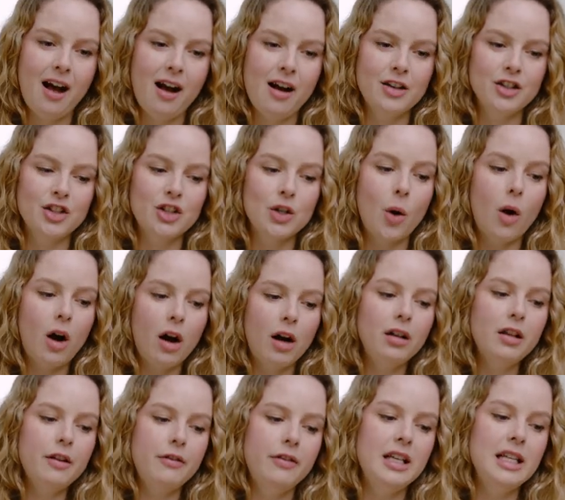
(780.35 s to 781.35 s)
So all
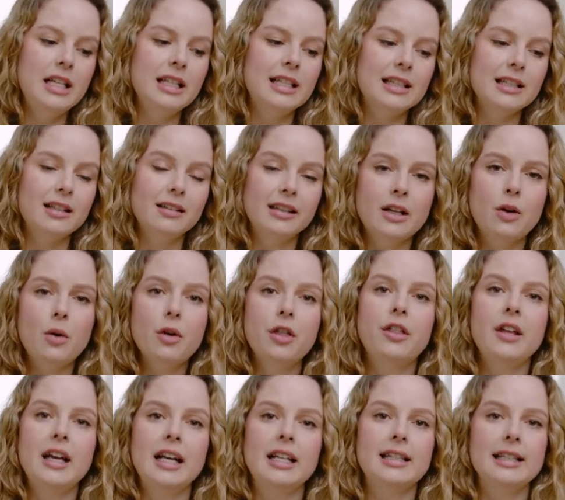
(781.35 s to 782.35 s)
of these little
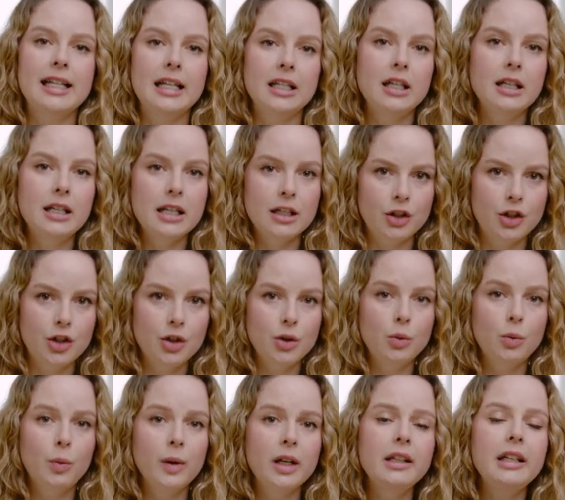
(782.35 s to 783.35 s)
things that you can do
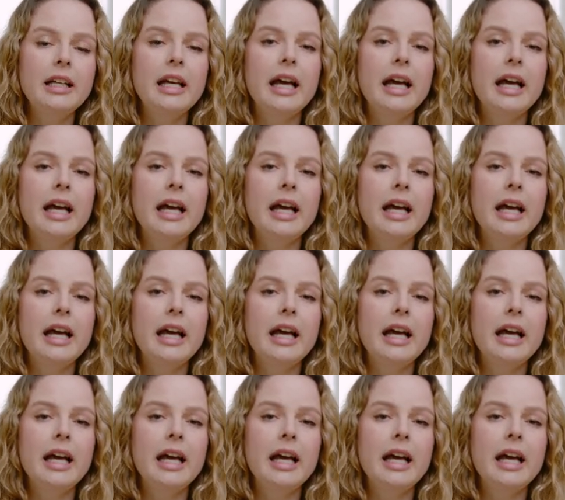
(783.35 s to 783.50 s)
really